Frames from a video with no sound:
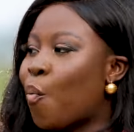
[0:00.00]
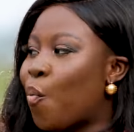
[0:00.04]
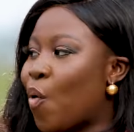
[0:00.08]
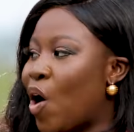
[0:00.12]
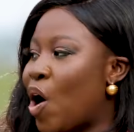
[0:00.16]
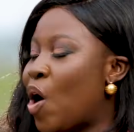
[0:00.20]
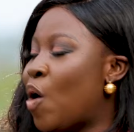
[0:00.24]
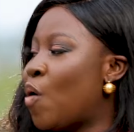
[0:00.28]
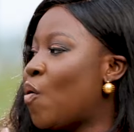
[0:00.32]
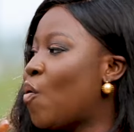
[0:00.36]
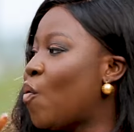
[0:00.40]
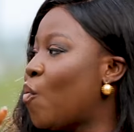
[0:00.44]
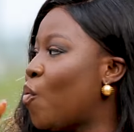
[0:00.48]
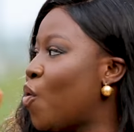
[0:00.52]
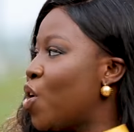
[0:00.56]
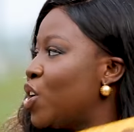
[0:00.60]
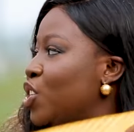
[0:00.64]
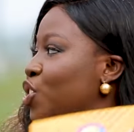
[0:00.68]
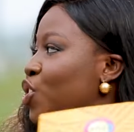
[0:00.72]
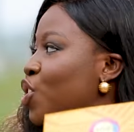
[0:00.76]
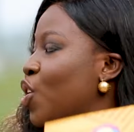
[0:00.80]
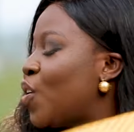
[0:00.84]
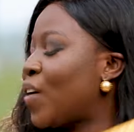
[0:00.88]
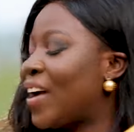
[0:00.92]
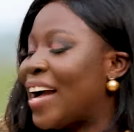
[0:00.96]
What was
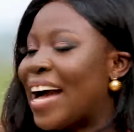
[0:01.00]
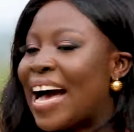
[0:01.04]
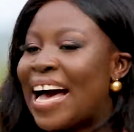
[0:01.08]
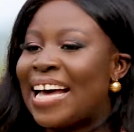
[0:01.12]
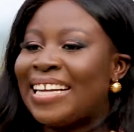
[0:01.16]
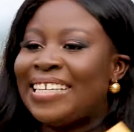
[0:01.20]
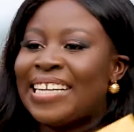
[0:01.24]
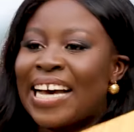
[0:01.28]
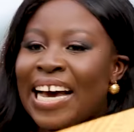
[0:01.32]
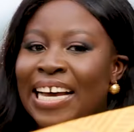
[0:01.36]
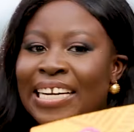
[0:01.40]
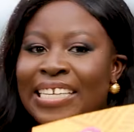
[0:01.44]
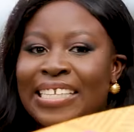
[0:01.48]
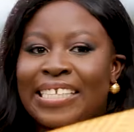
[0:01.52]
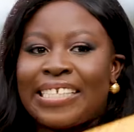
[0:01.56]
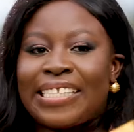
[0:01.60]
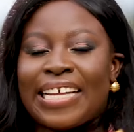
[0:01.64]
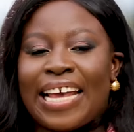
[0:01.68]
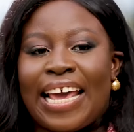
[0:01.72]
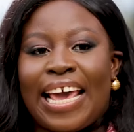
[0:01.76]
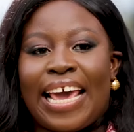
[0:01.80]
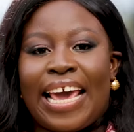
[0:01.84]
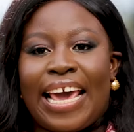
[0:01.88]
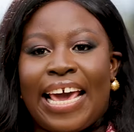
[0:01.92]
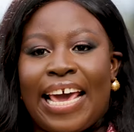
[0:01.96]
your goddad
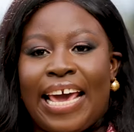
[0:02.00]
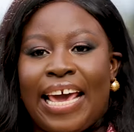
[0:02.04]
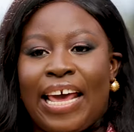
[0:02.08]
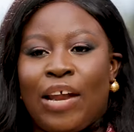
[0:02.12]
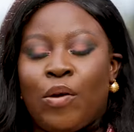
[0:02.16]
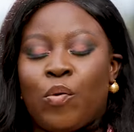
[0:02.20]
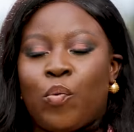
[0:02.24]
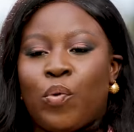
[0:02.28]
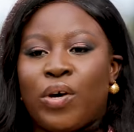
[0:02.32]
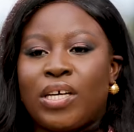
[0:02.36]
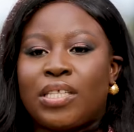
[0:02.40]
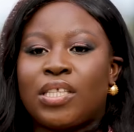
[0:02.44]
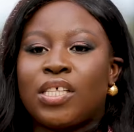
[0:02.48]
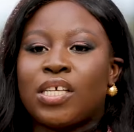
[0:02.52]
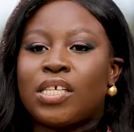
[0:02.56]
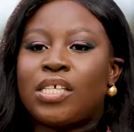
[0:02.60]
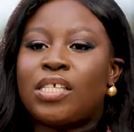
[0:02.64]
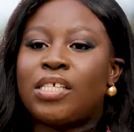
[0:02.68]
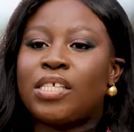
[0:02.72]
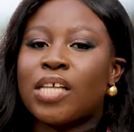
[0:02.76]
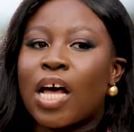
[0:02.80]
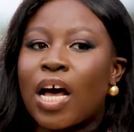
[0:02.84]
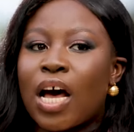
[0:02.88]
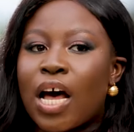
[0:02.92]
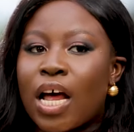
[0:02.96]
saying with the
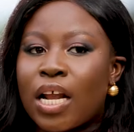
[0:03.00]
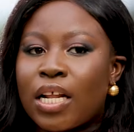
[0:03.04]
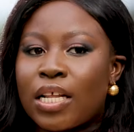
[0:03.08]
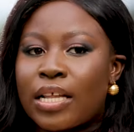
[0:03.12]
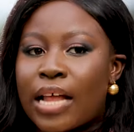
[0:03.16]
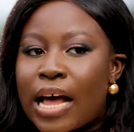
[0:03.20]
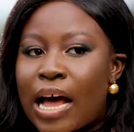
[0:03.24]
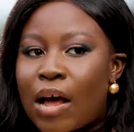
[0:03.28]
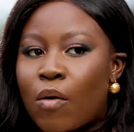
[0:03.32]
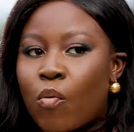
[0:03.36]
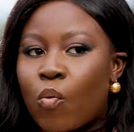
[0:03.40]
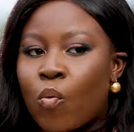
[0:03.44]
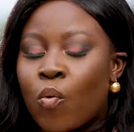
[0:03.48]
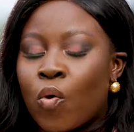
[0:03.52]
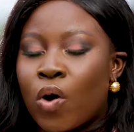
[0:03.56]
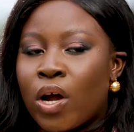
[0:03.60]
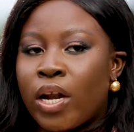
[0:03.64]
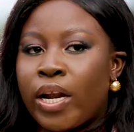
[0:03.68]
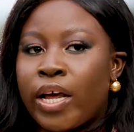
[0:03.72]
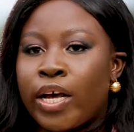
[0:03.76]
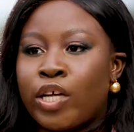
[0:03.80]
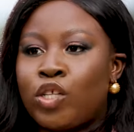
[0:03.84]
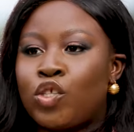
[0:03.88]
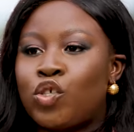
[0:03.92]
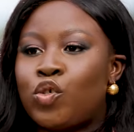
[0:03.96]
son that
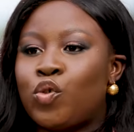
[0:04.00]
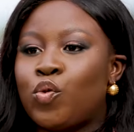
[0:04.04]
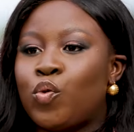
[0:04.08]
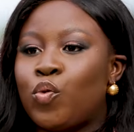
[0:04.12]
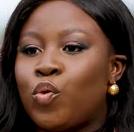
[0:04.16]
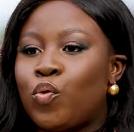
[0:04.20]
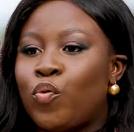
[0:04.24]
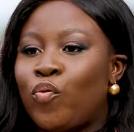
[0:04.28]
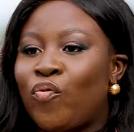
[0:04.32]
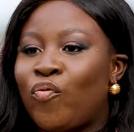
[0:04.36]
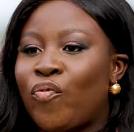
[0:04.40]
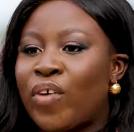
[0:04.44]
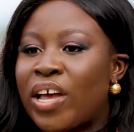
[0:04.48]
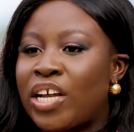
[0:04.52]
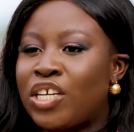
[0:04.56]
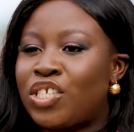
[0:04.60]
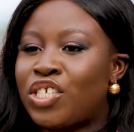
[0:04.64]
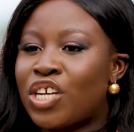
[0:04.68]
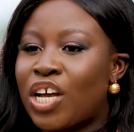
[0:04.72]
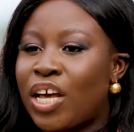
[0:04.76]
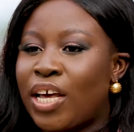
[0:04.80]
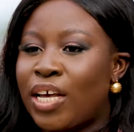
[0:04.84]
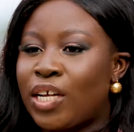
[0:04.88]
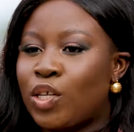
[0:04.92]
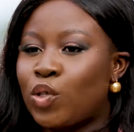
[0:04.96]
wanted to
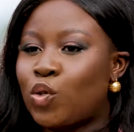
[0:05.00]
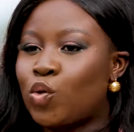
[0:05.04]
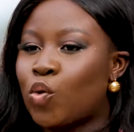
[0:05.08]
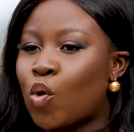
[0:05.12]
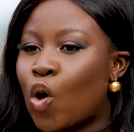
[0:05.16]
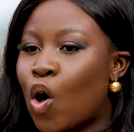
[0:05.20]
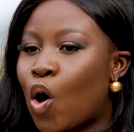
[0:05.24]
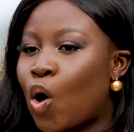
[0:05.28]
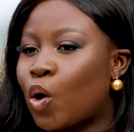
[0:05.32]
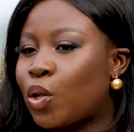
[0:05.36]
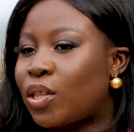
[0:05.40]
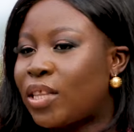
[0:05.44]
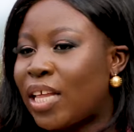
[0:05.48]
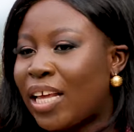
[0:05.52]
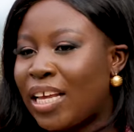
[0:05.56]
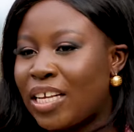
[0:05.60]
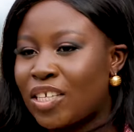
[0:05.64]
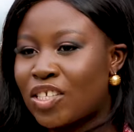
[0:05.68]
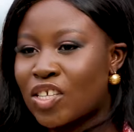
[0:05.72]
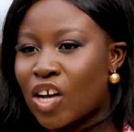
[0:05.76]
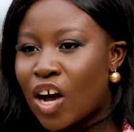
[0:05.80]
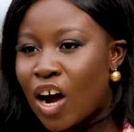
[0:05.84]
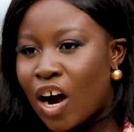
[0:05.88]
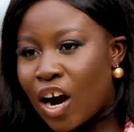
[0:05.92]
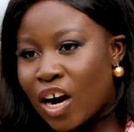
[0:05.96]
venture into all things
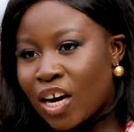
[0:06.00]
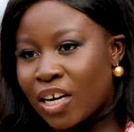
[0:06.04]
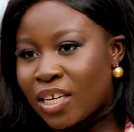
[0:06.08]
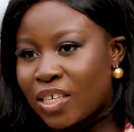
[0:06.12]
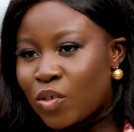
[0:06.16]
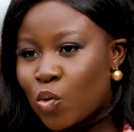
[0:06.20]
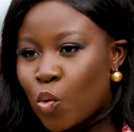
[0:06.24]
art?